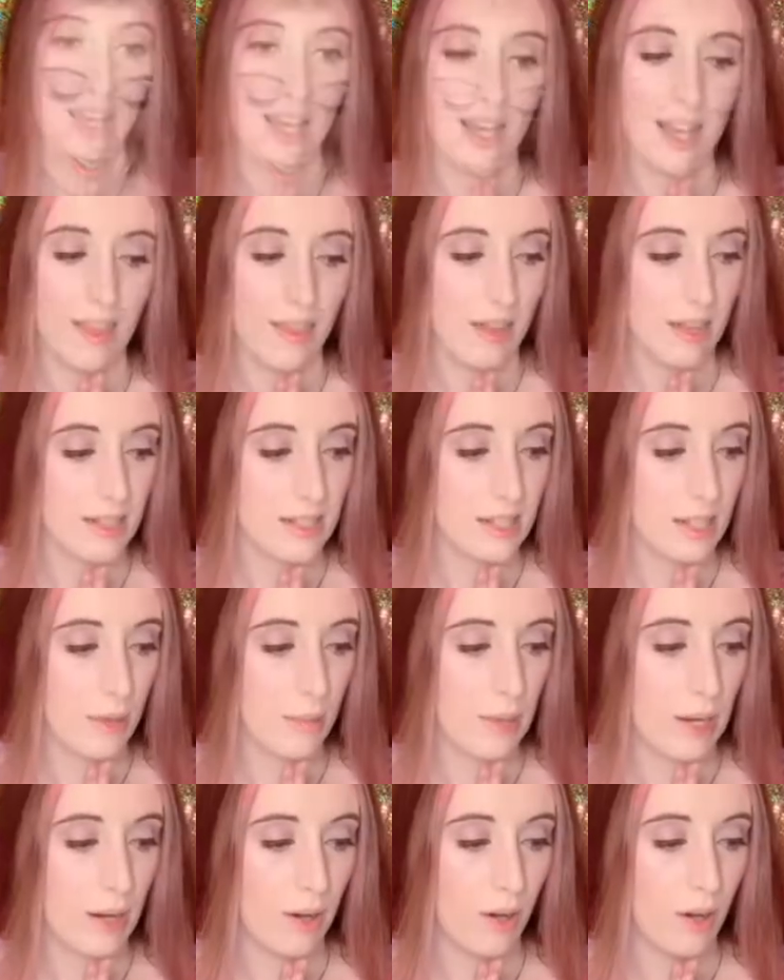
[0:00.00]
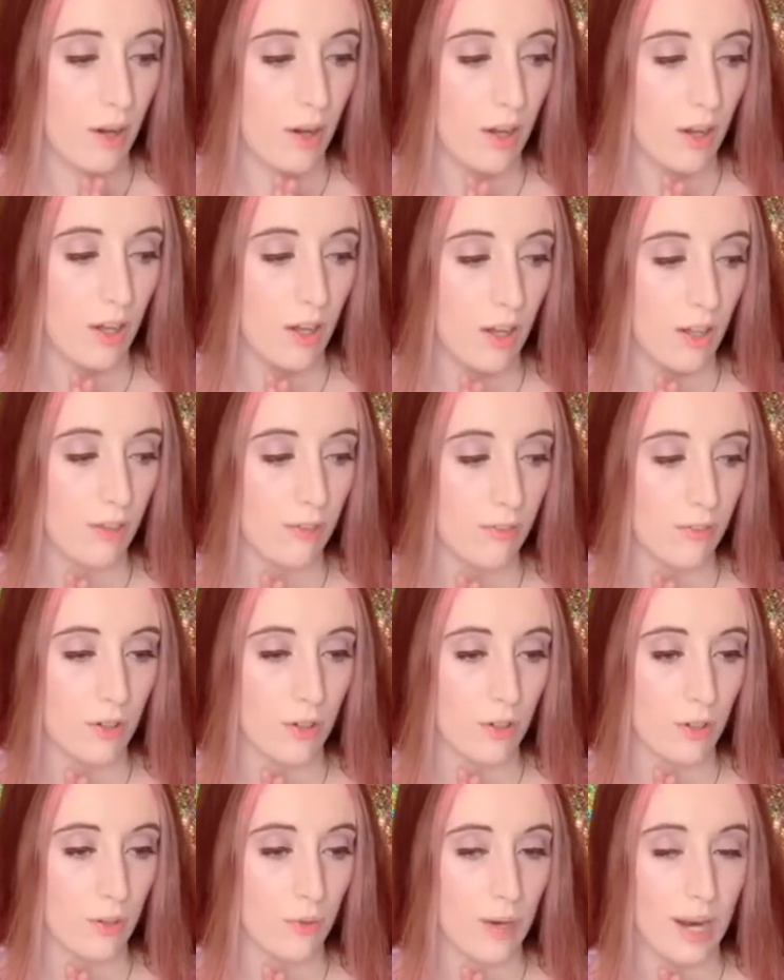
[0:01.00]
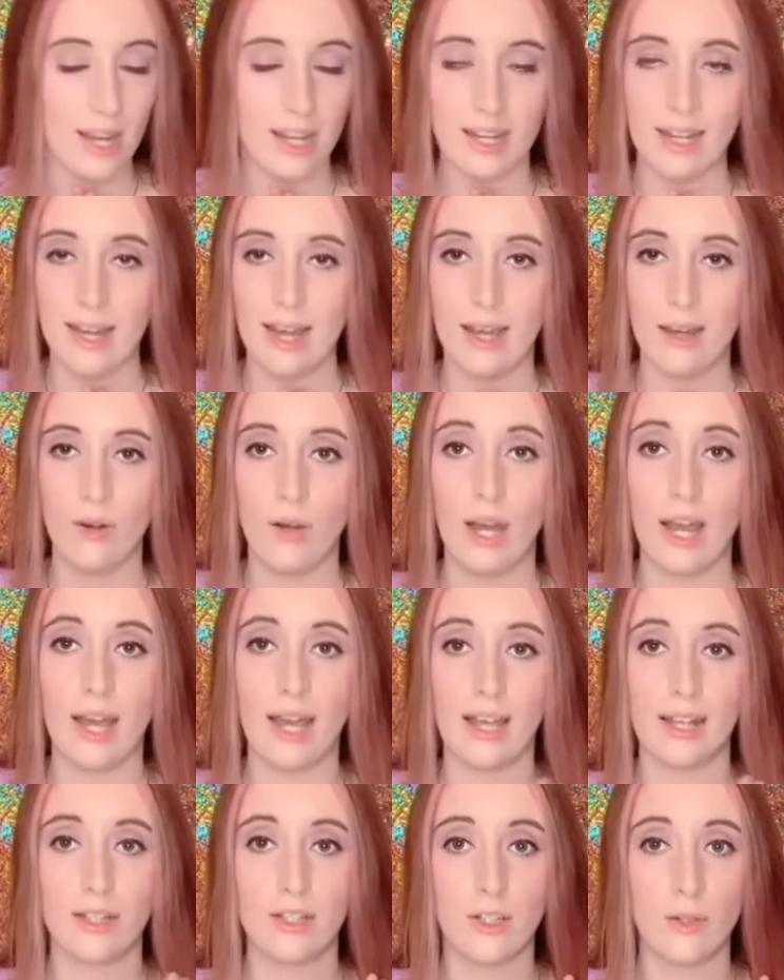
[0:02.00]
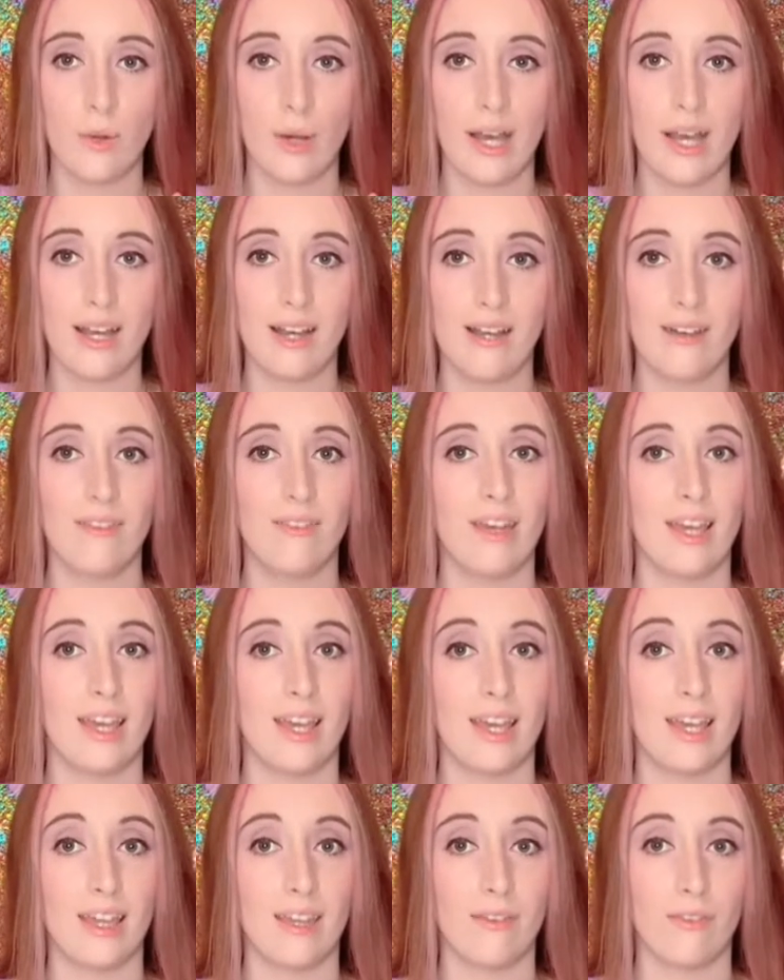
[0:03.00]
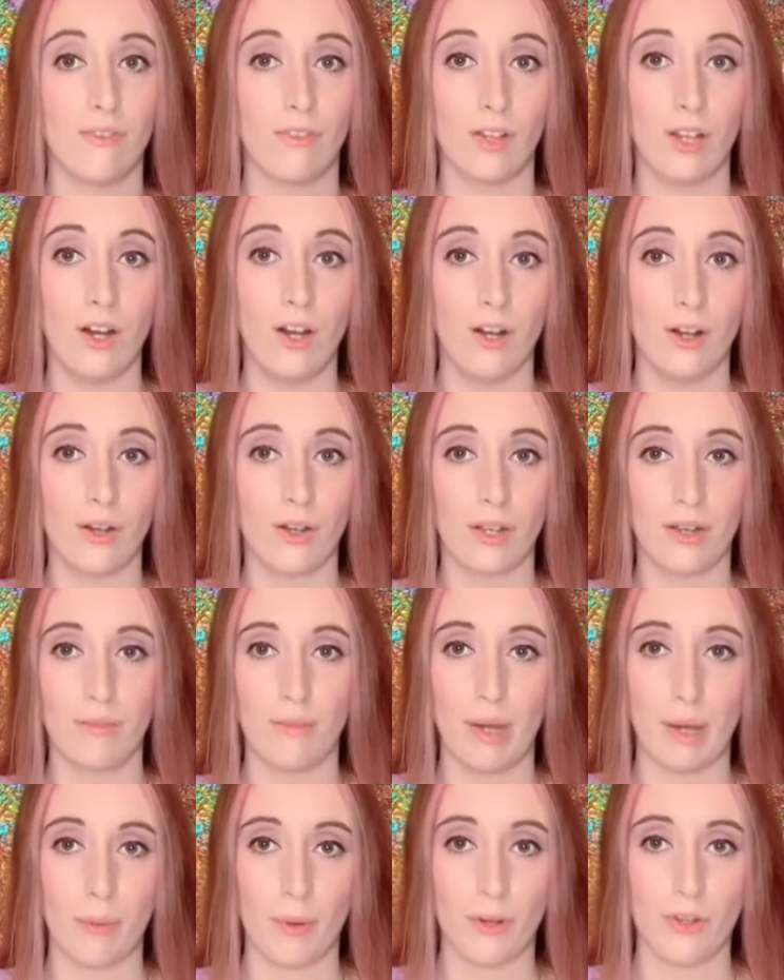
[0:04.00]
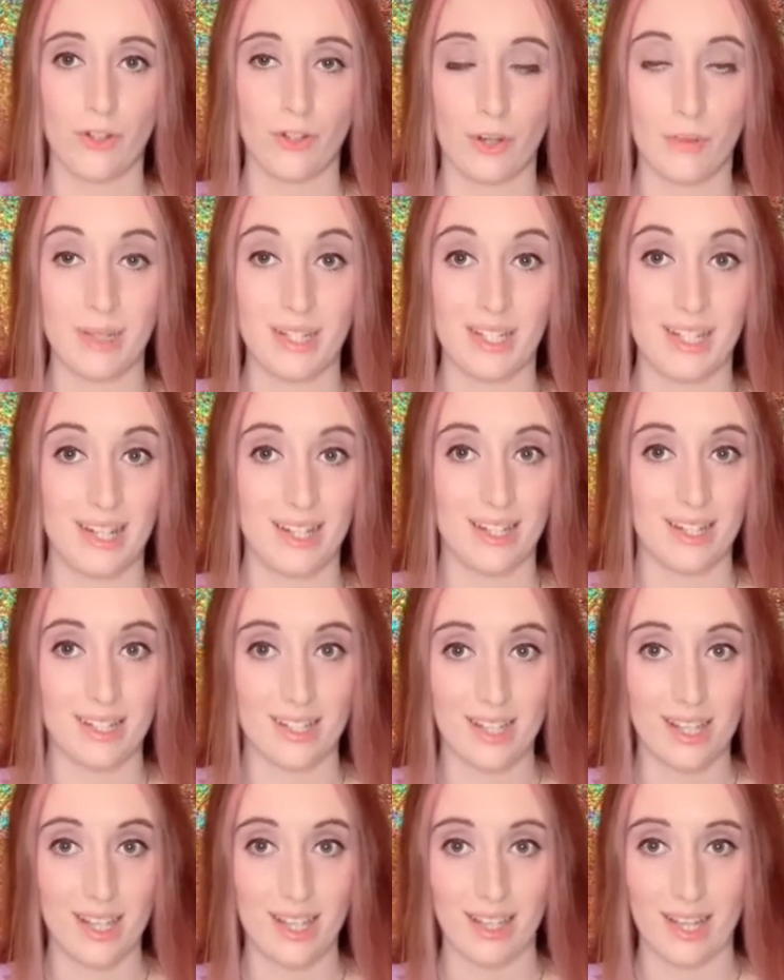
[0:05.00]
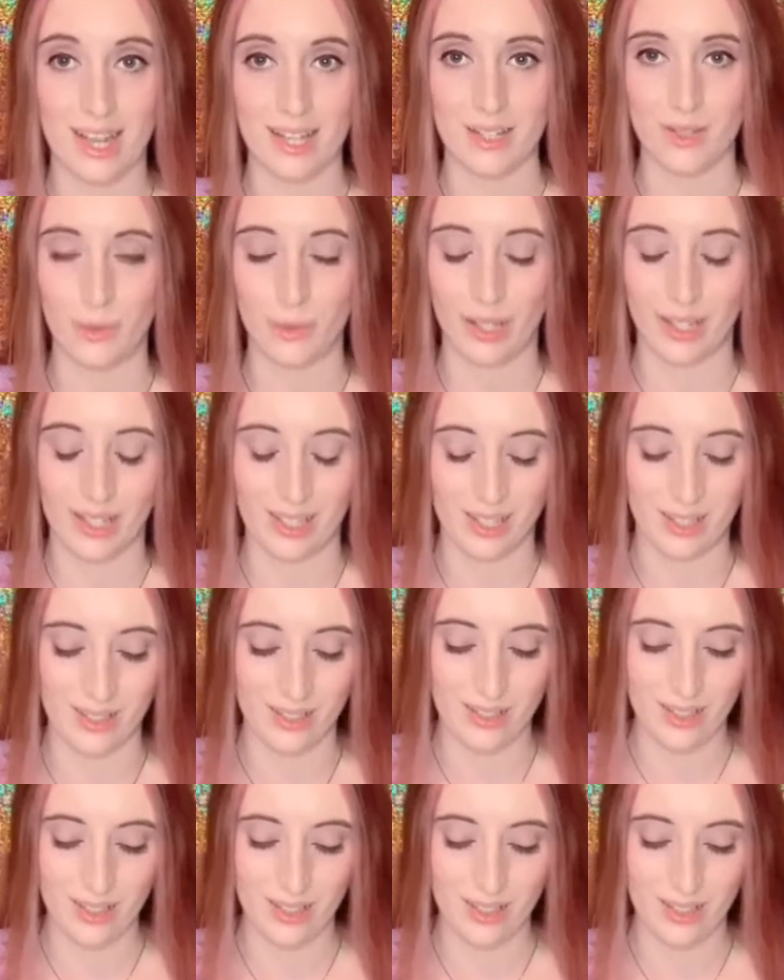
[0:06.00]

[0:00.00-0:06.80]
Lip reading: That's about all for right now. I do have a vlog of my road trip to Tennessee last weekend